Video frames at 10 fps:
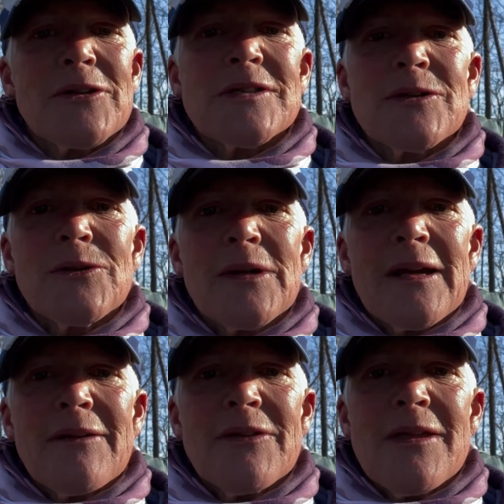So
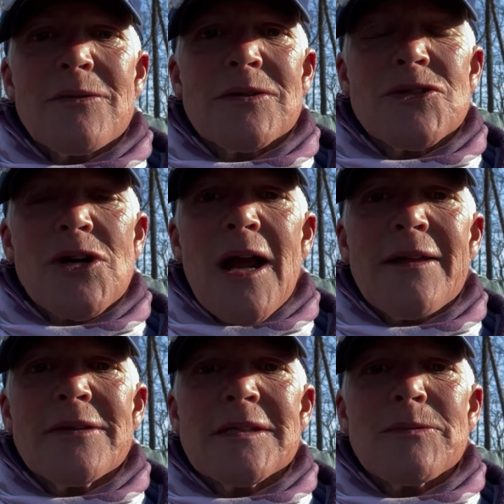everything was dry
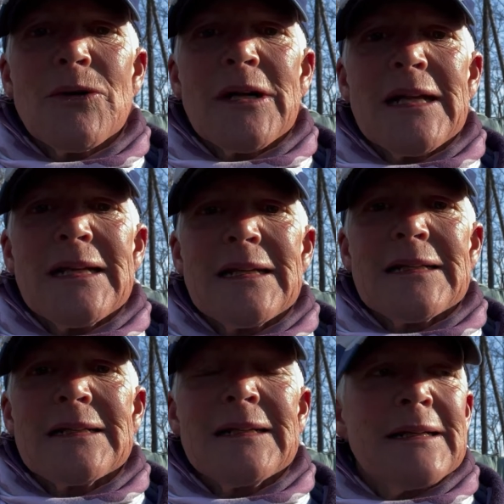this morning,
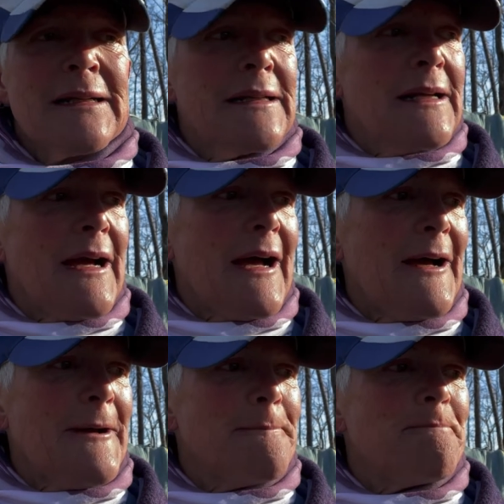and
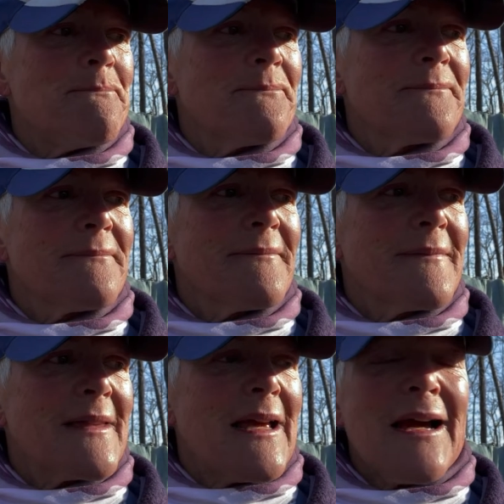um,
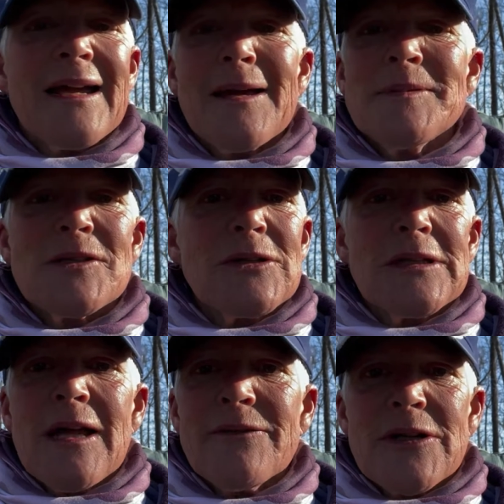I absolutely
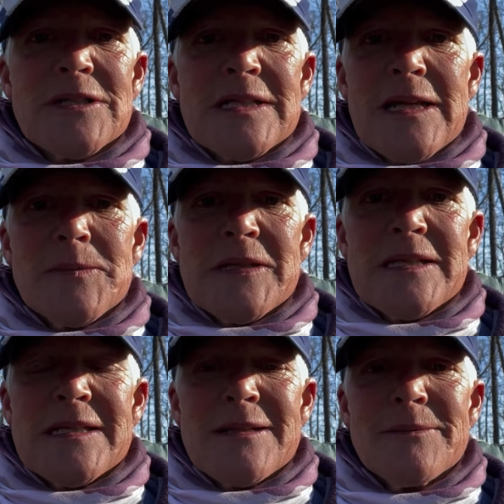love our sleep
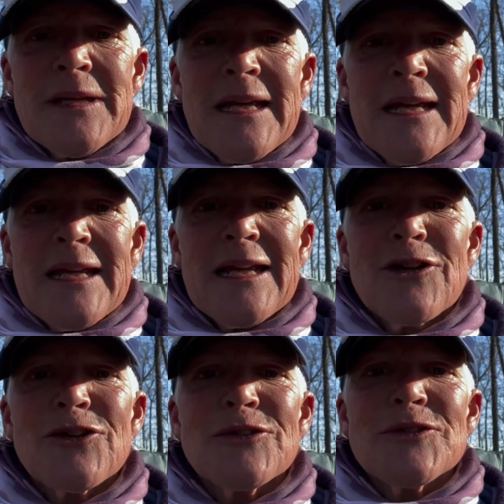system. He
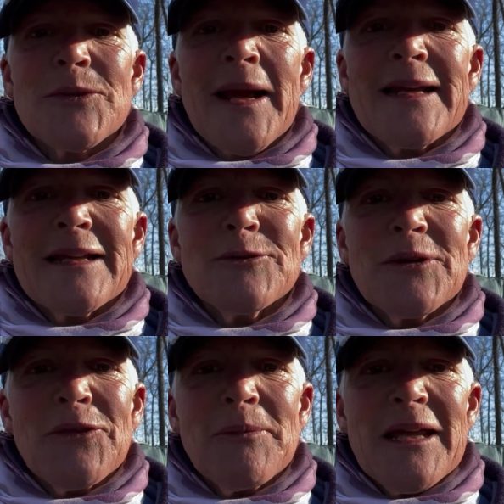curls right in
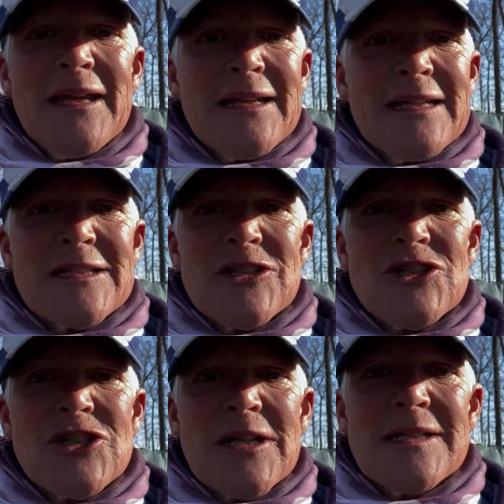with me, and it's
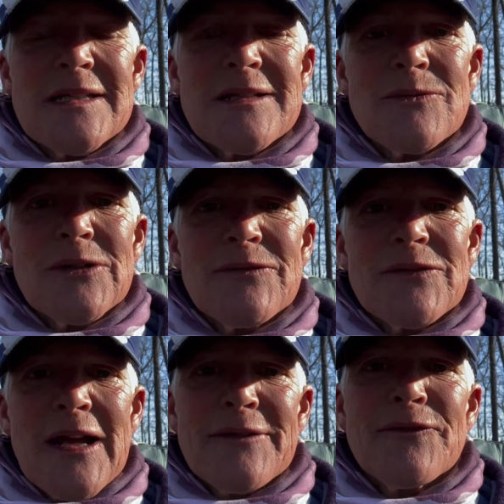just, we've
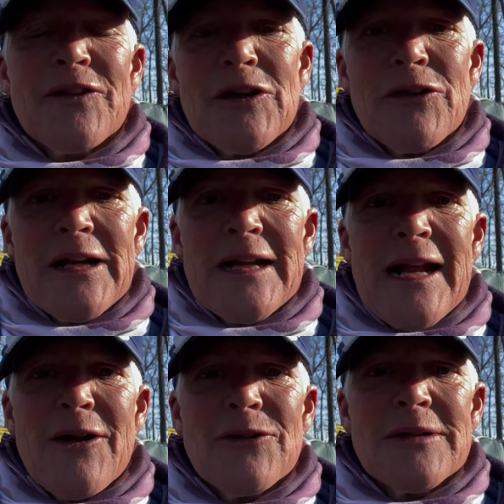kind of figuring it
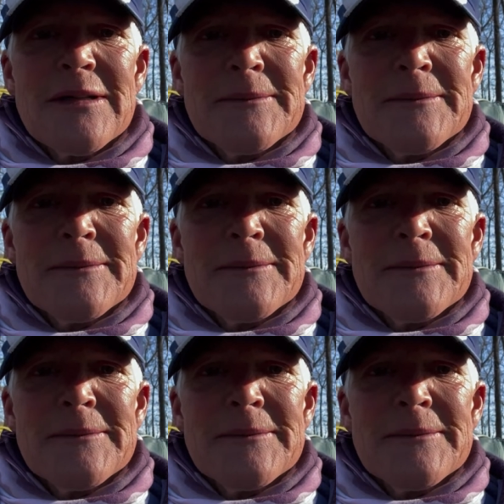out.